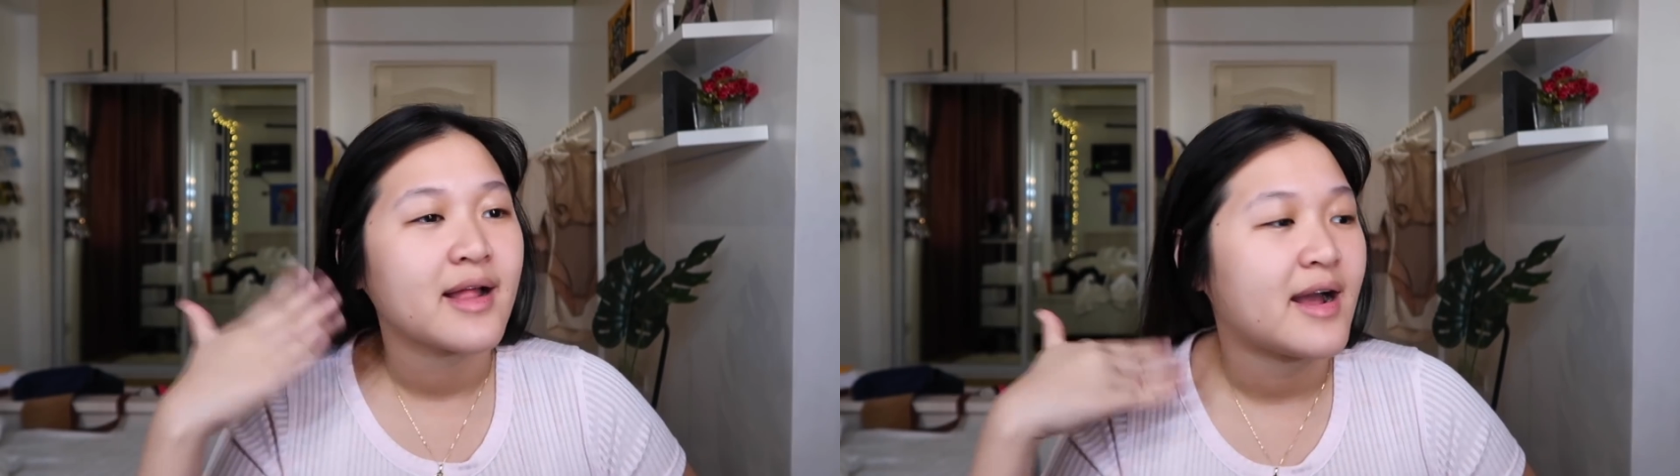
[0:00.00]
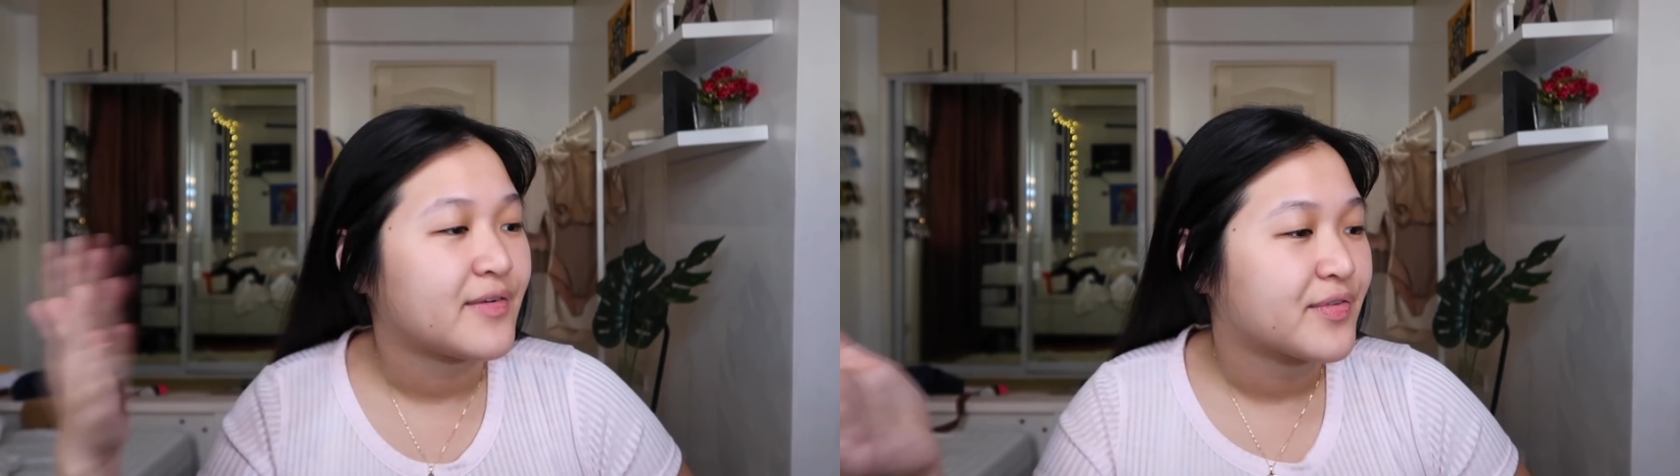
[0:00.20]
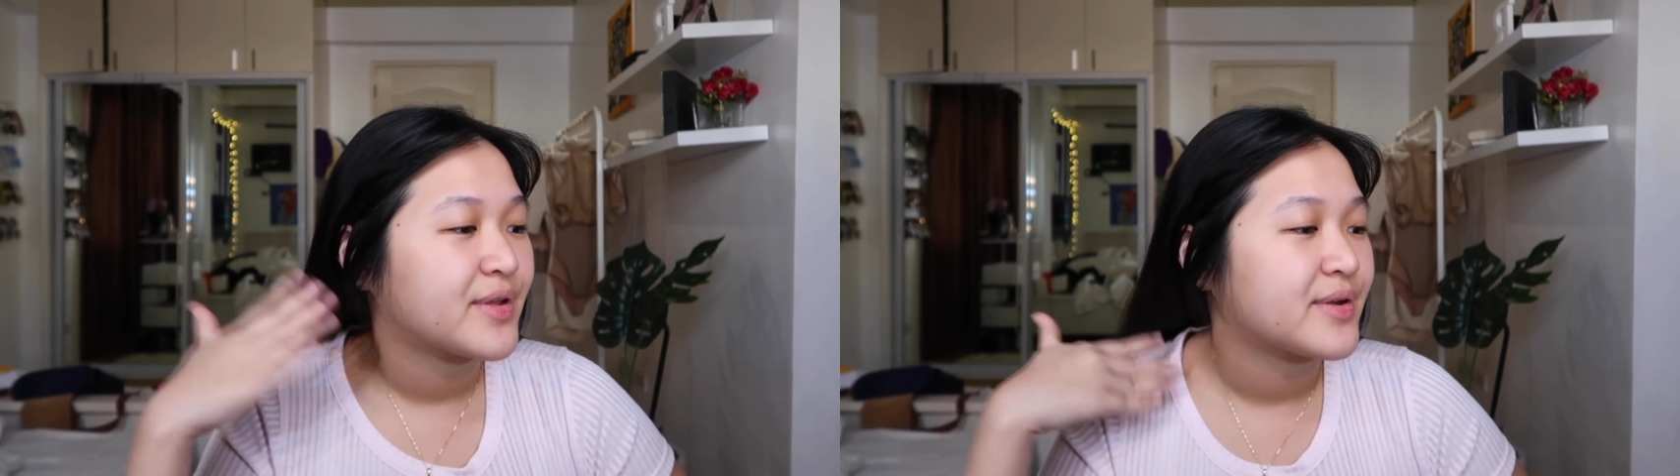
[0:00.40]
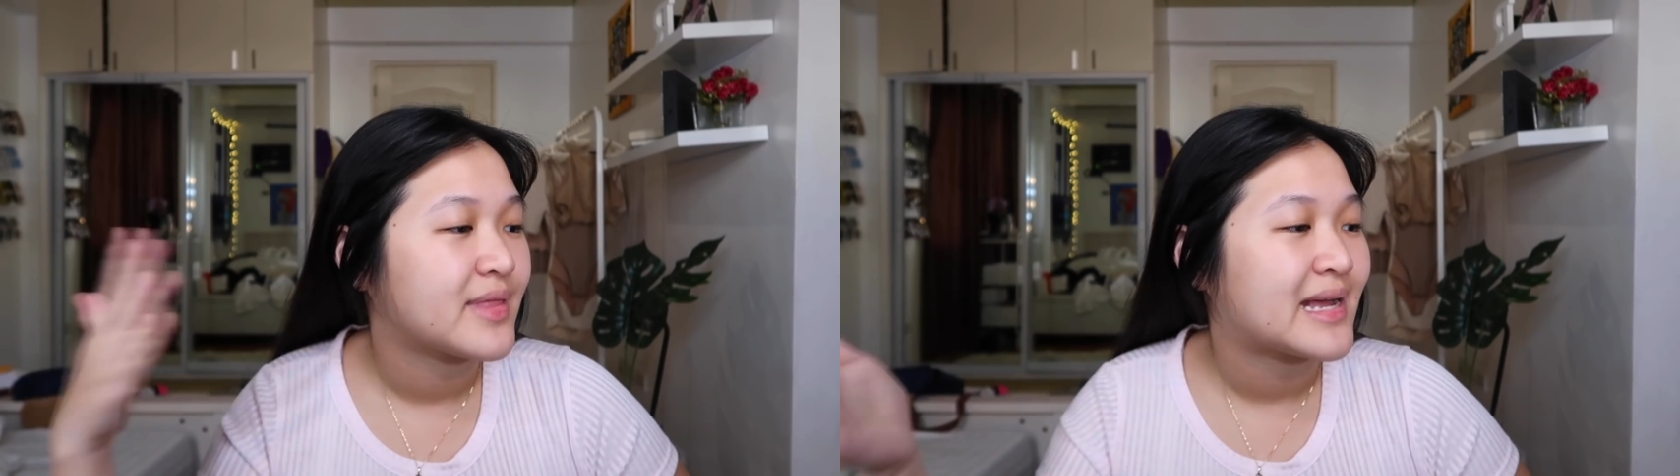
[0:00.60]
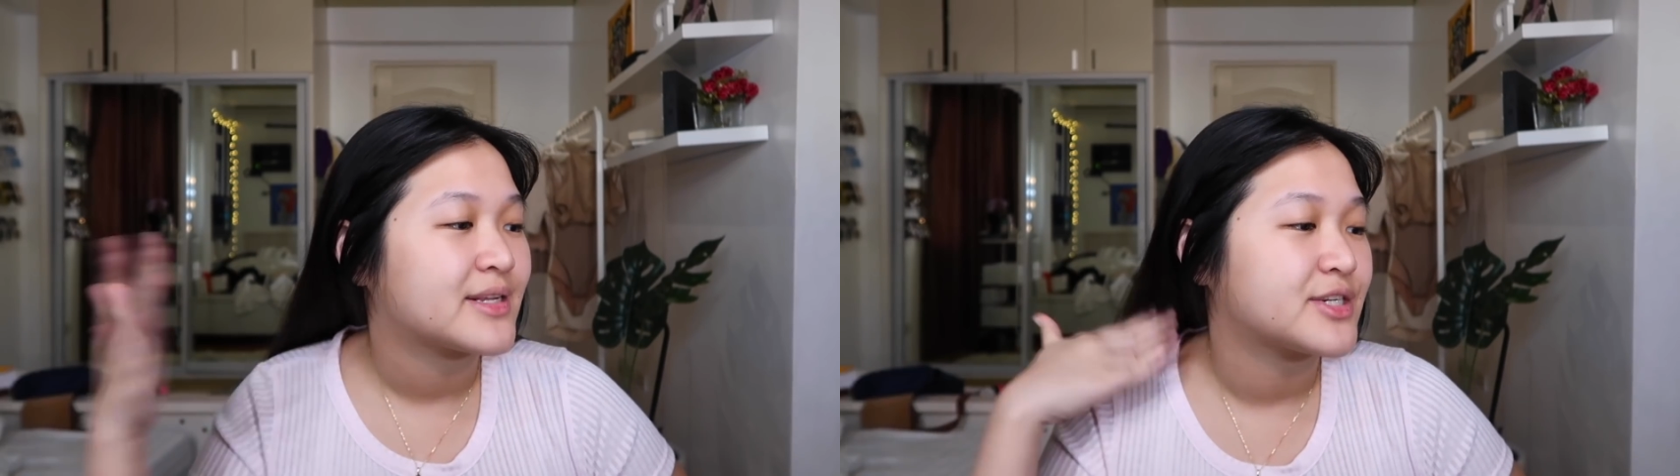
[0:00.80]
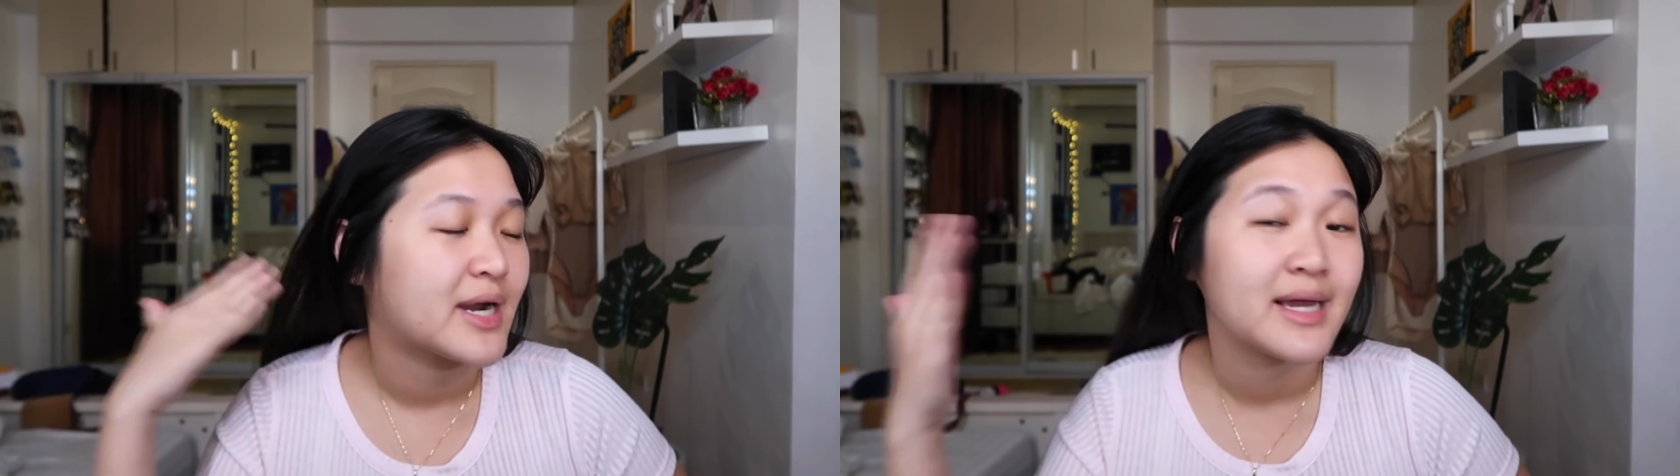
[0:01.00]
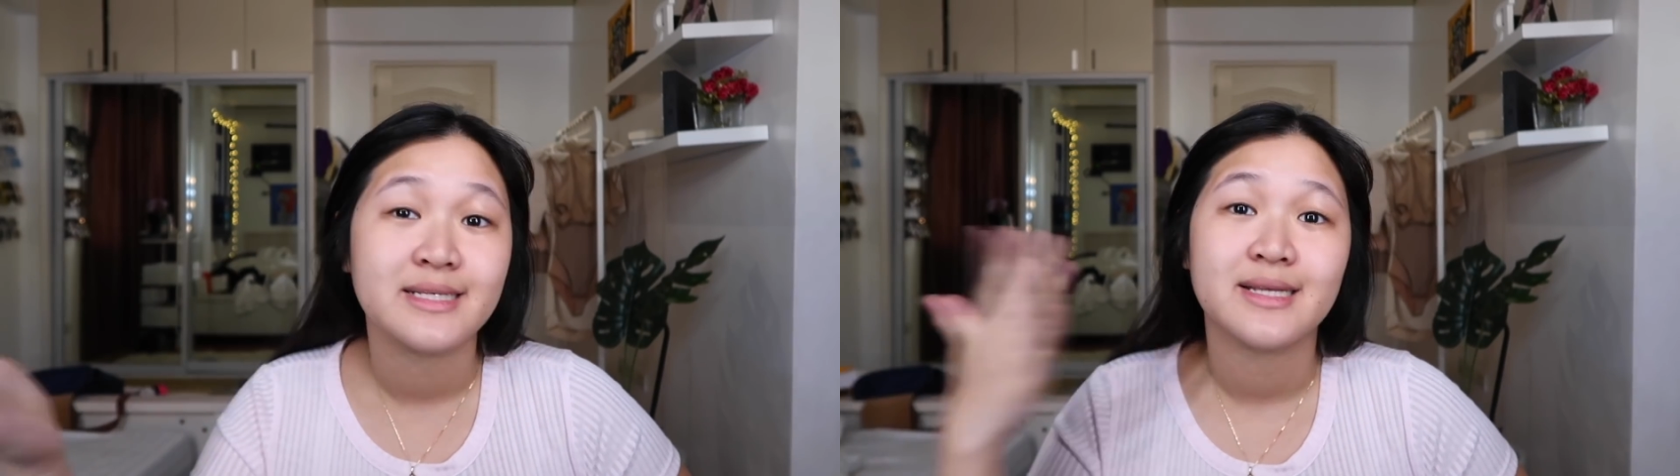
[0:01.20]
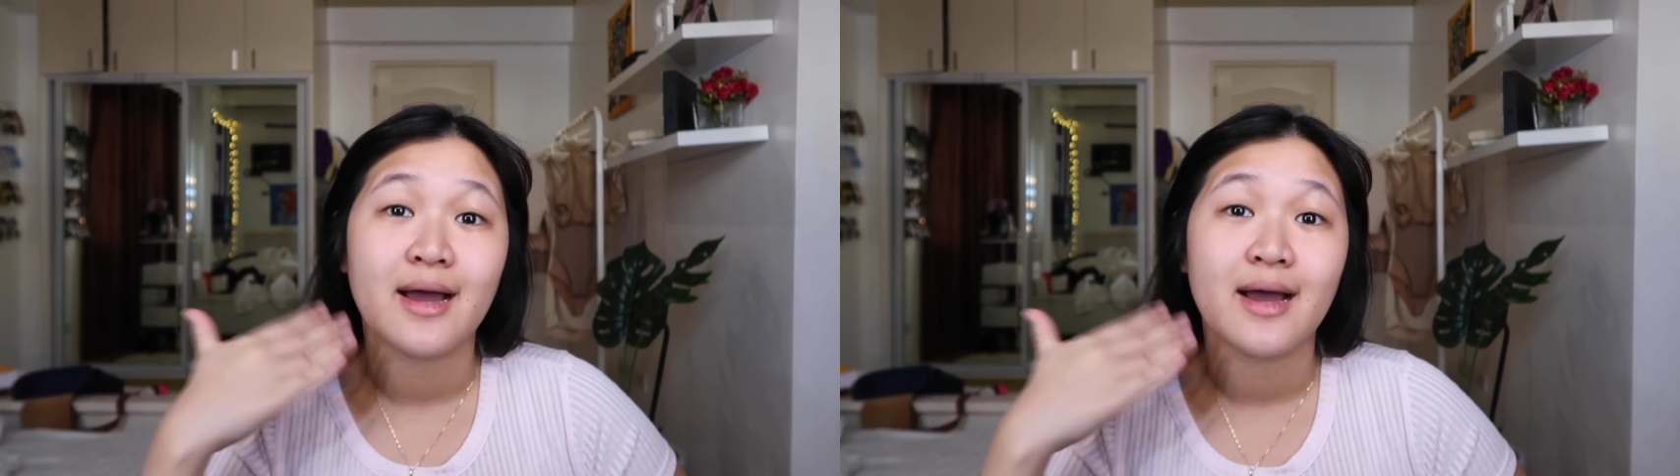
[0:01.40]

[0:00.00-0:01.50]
after that dries,